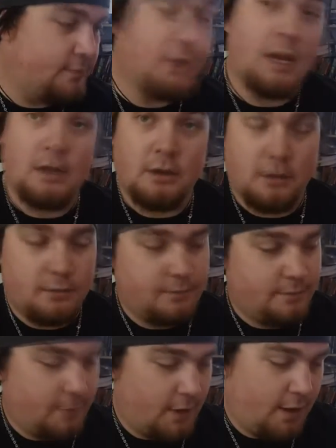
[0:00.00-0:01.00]
Thank you.
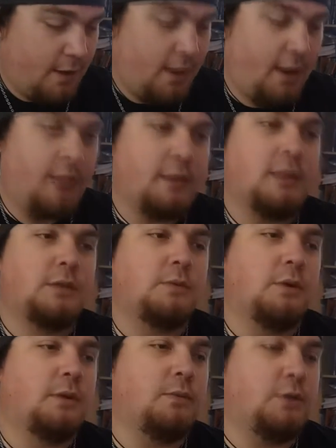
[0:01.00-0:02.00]
And this
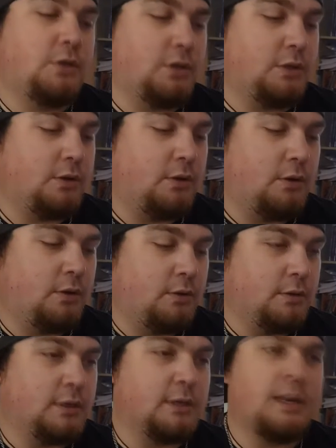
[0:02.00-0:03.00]
one, which is
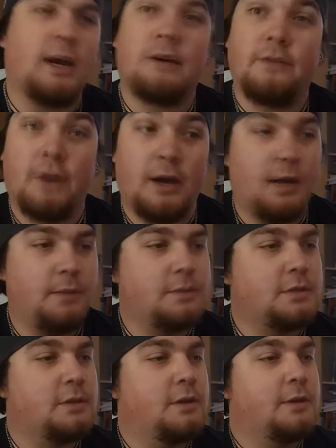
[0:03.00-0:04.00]
called Dark
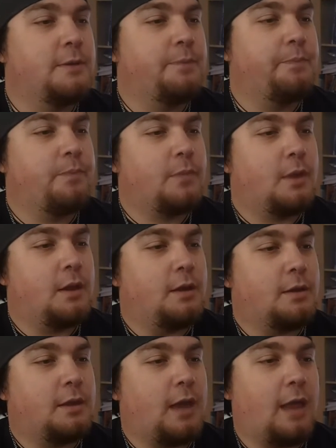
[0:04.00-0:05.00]
Vibes,
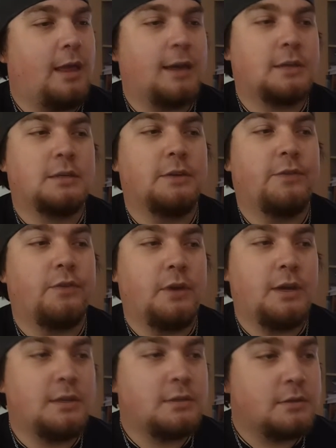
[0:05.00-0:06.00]
Galaxa
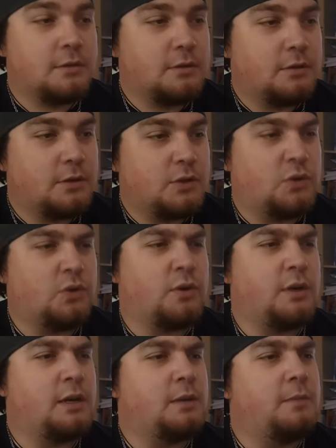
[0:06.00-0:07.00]
Freaks, drawn
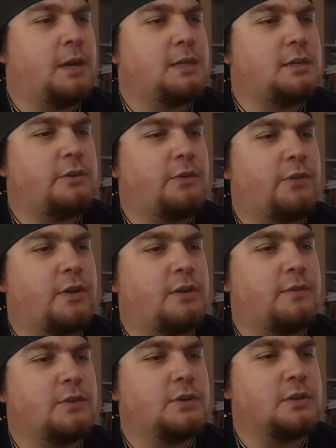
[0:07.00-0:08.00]
in amazing
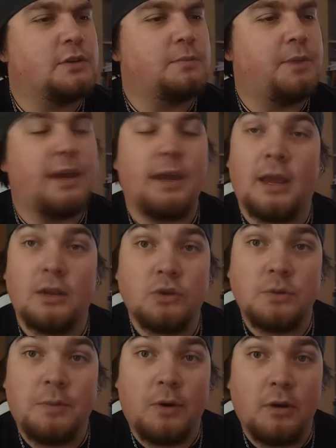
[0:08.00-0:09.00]
Freakovision by Andrew
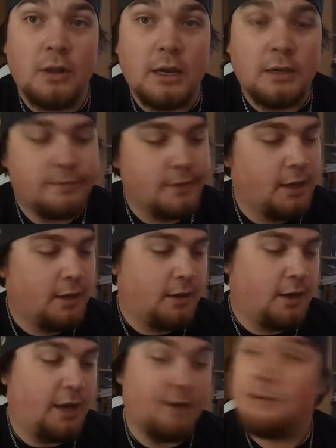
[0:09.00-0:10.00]
Pauly.
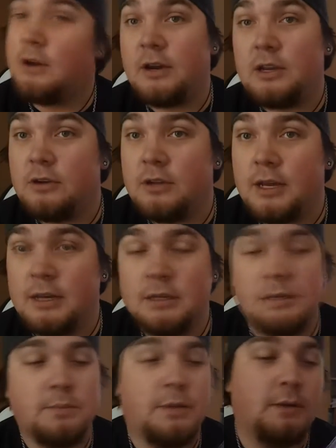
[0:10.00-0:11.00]
I have no idea who that is,
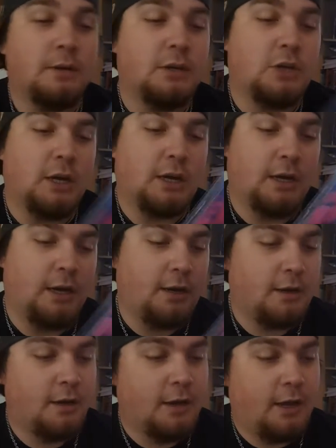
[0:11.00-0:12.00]
but I'm going to check it out.
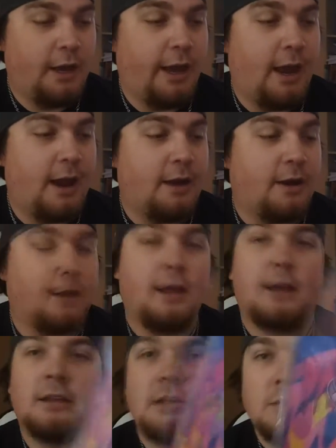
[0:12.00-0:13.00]
And I
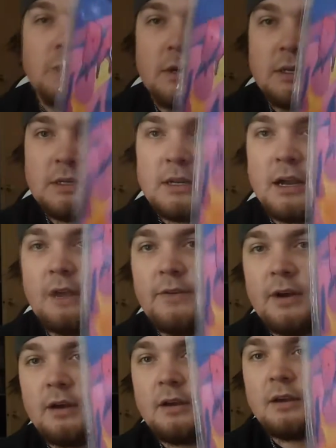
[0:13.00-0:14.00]
like this because the
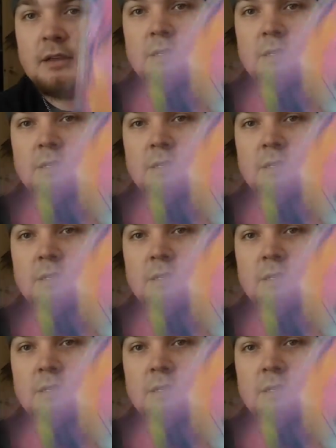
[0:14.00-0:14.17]
cover is